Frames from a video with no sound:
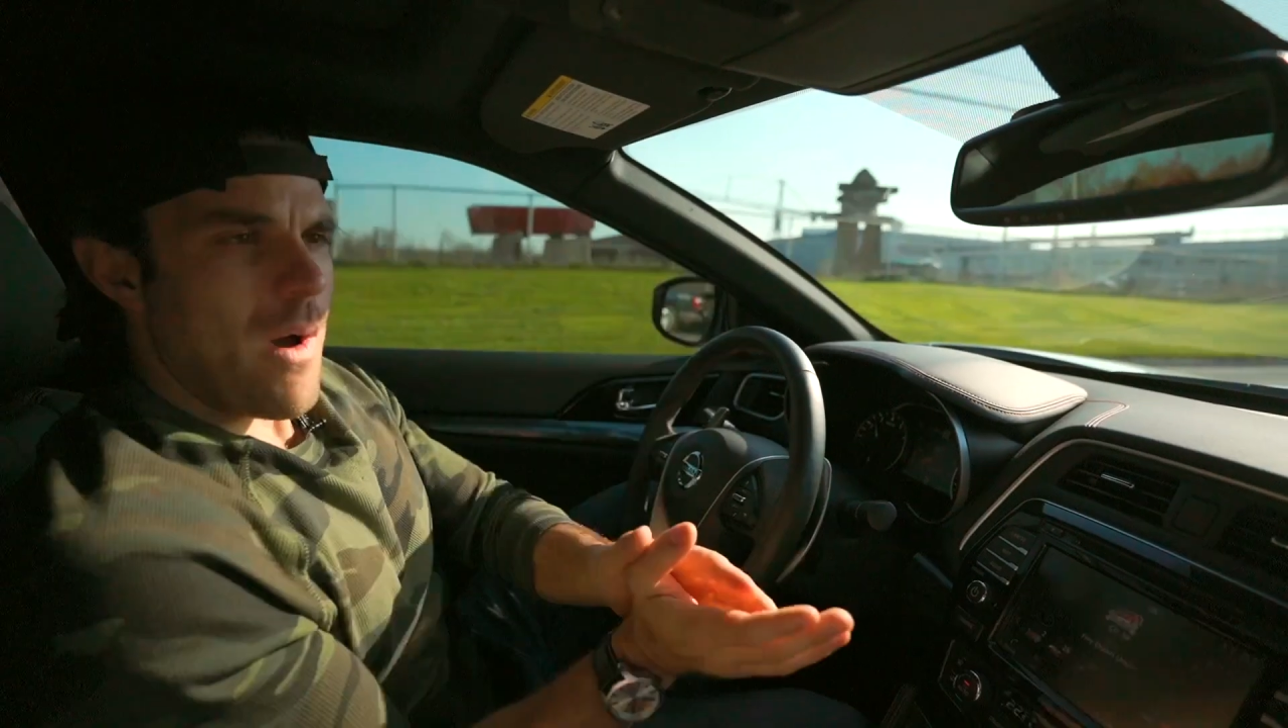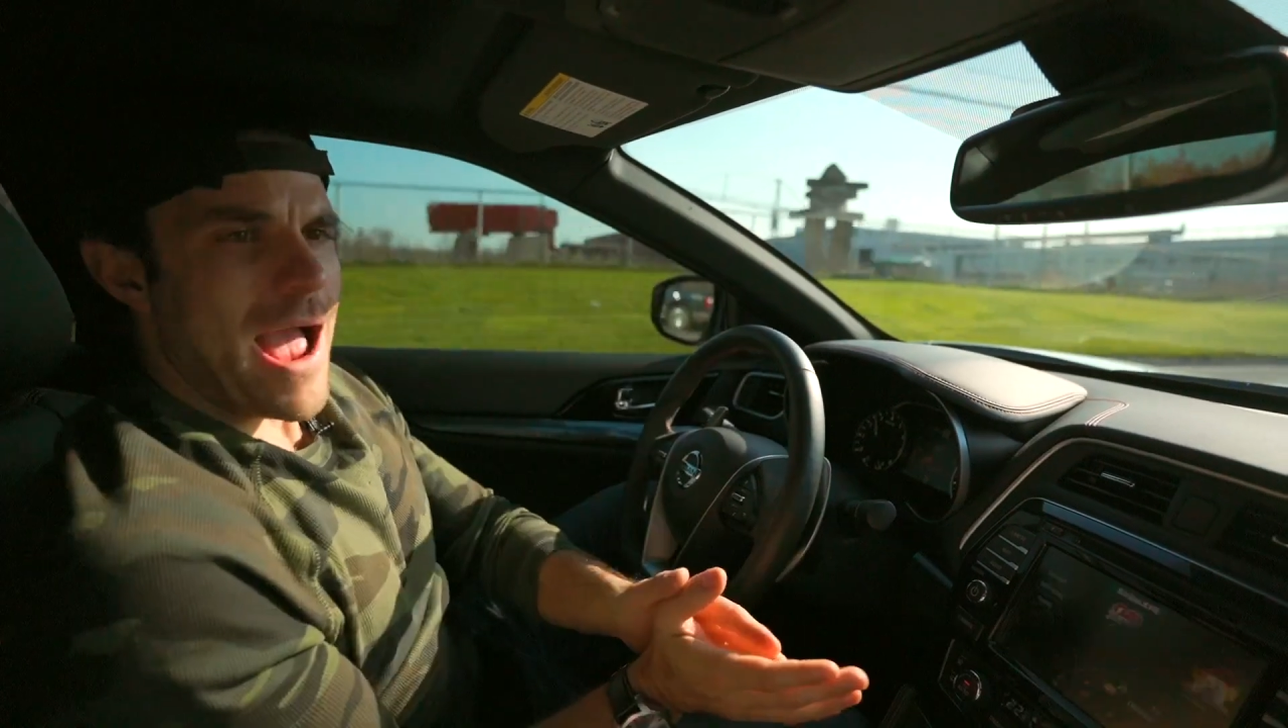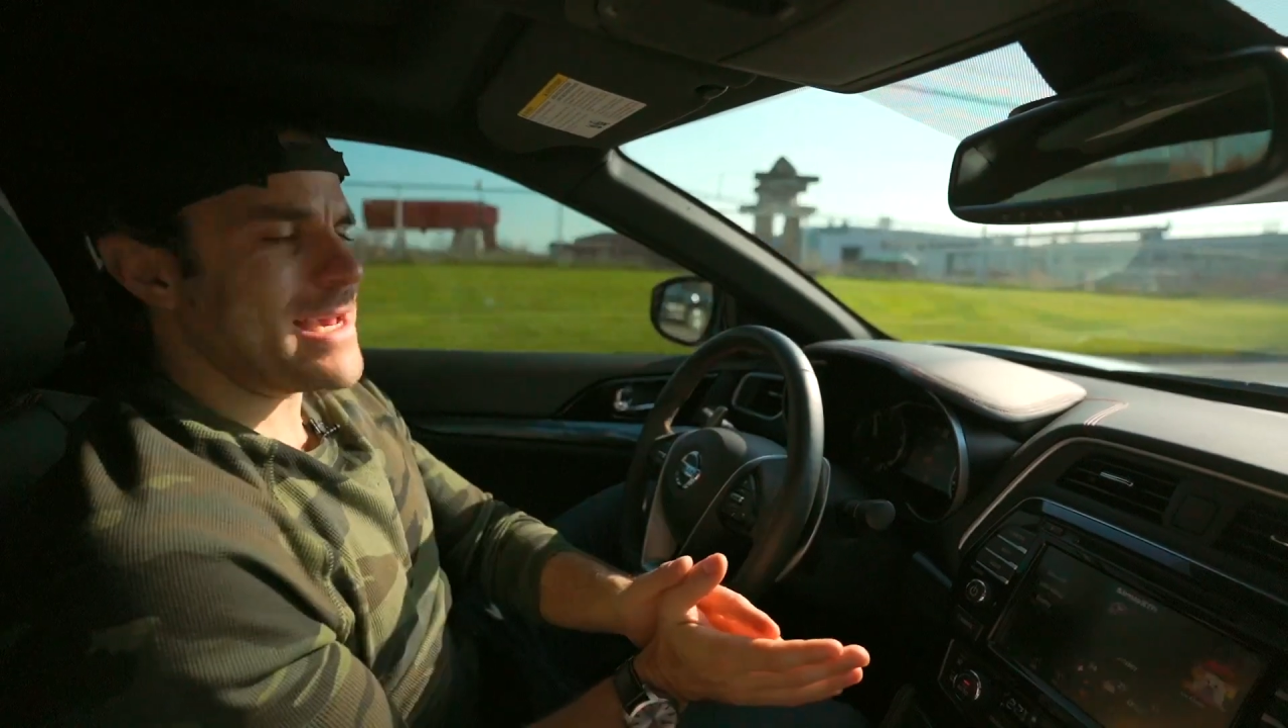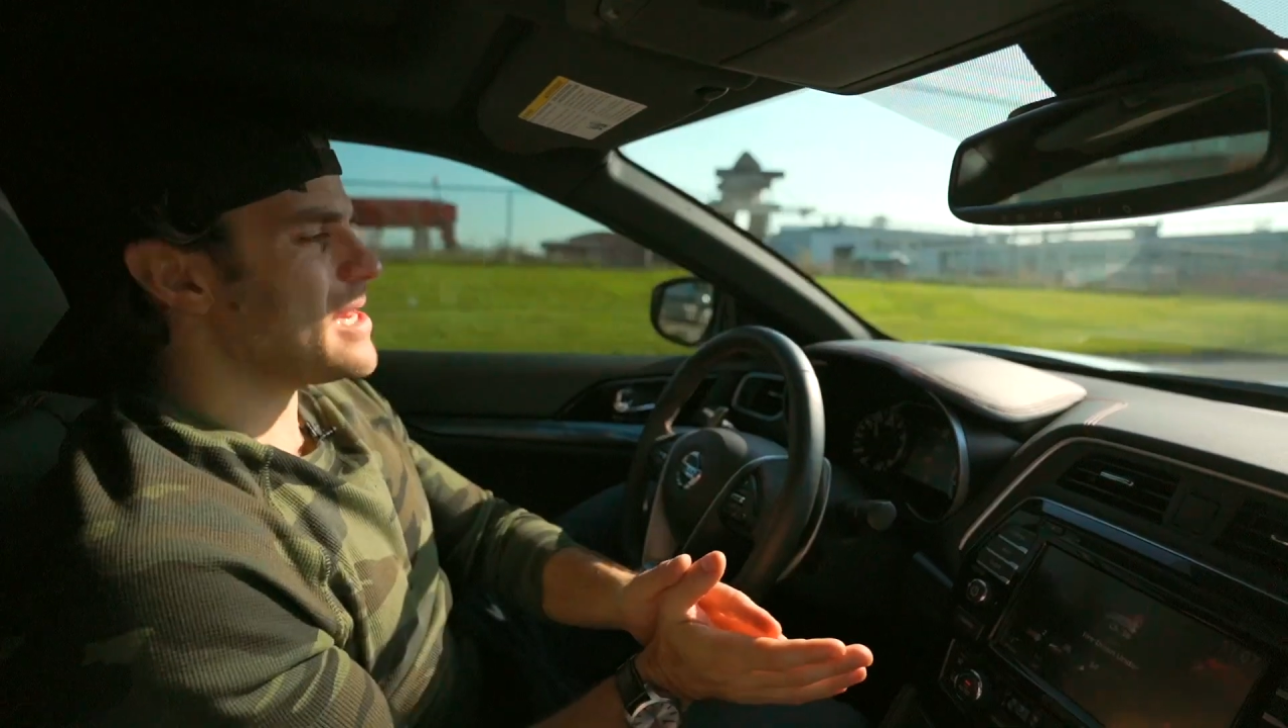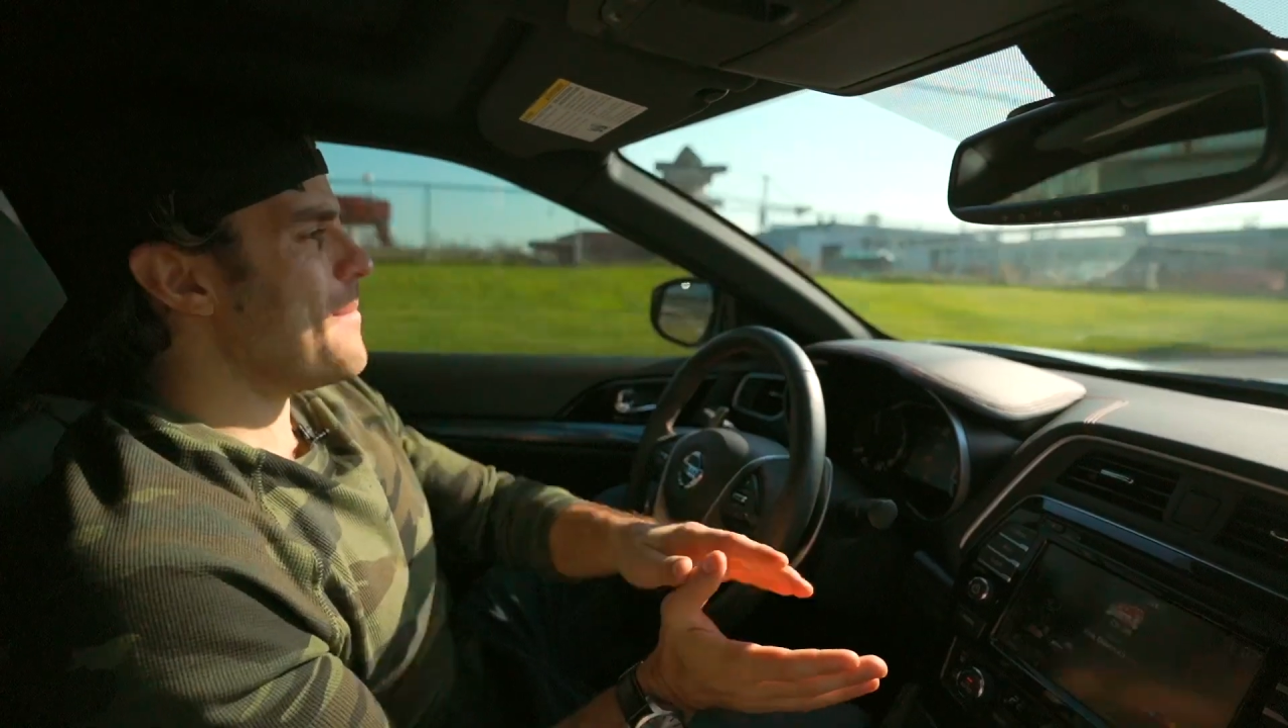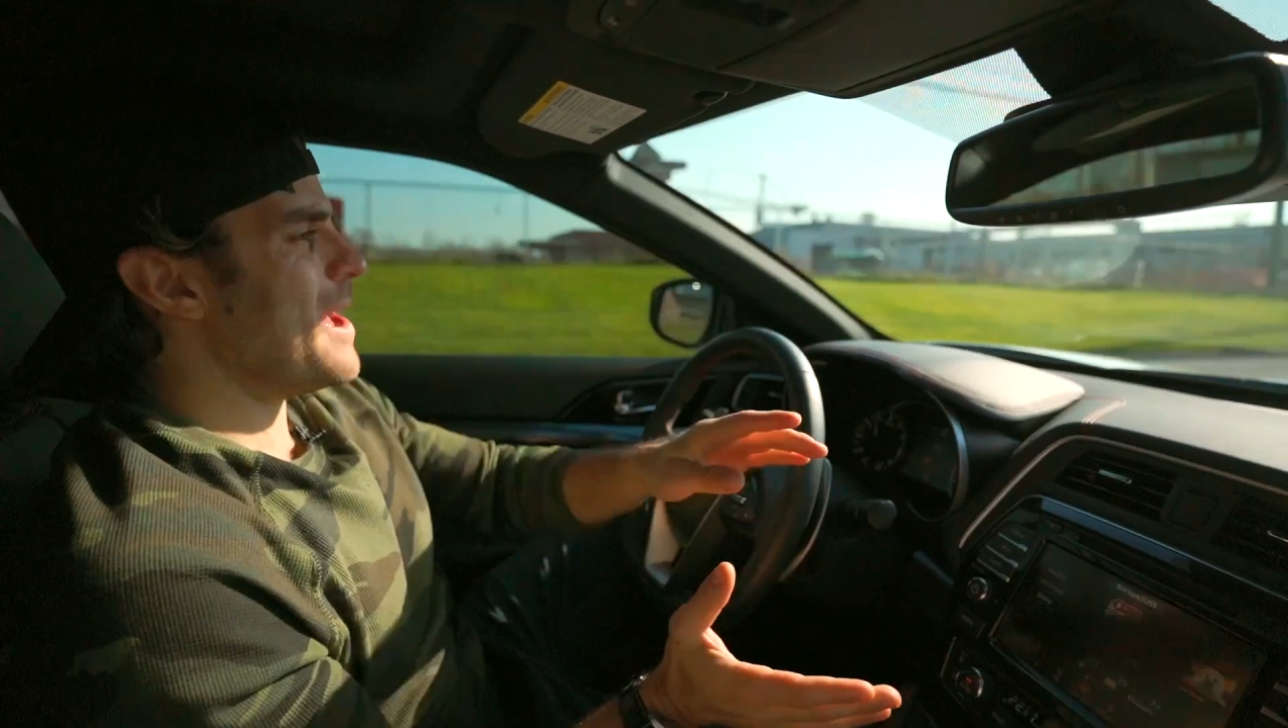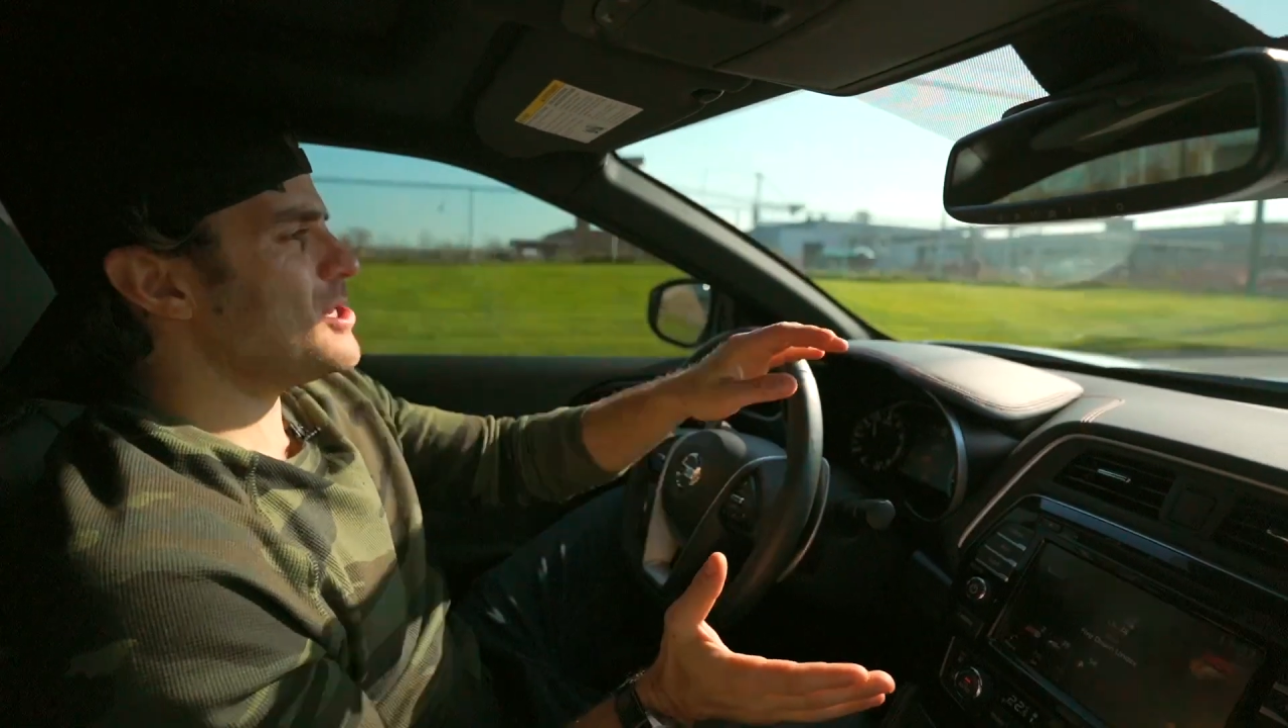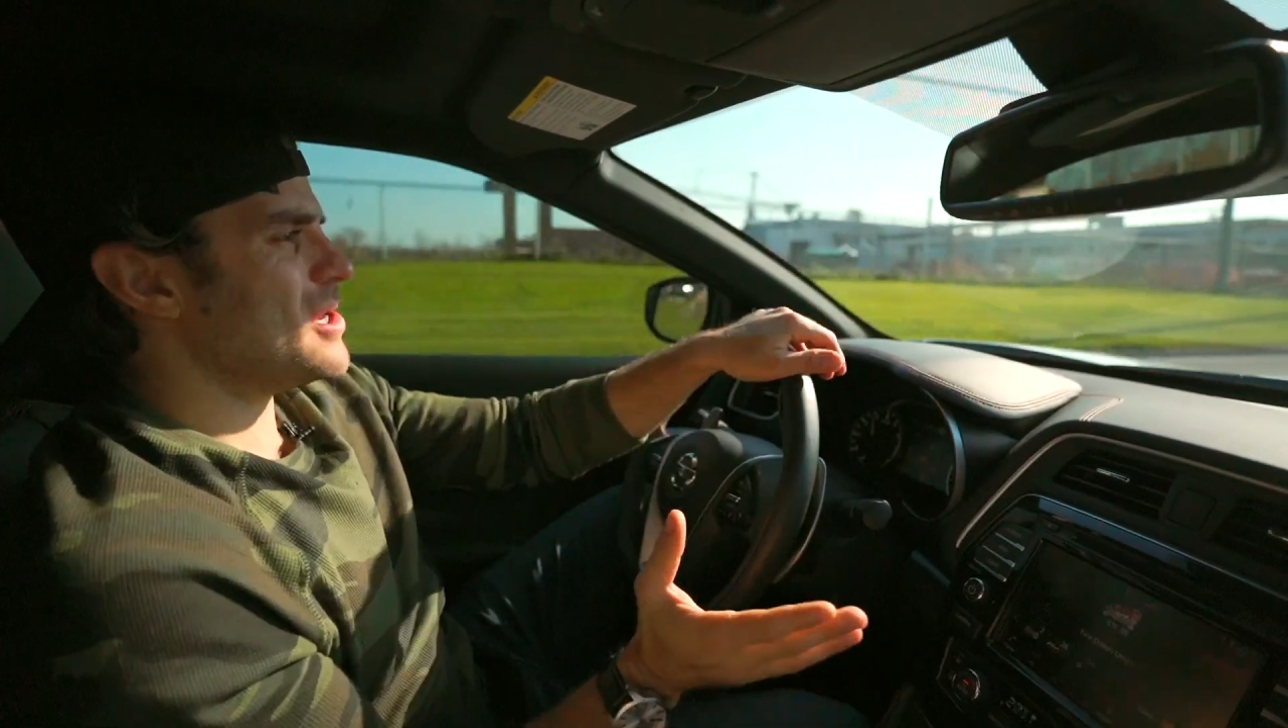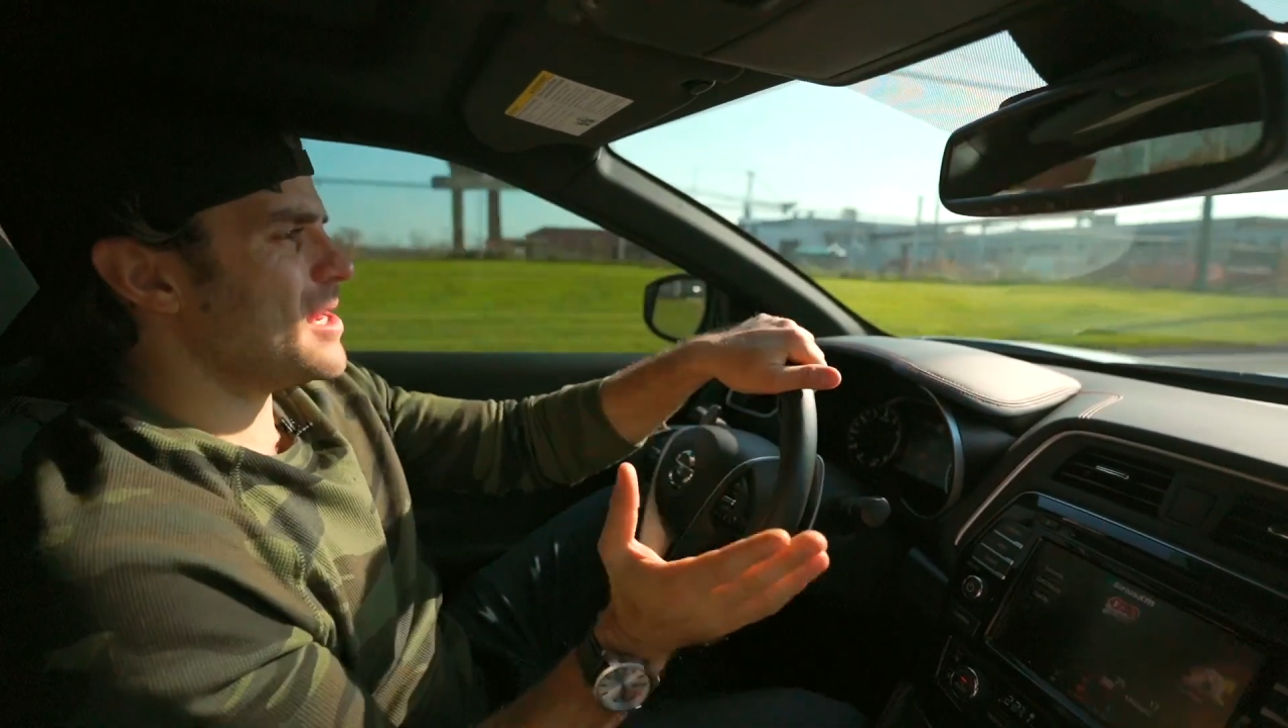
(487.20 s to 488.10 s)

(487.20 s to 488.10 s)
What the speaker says: as I mentioned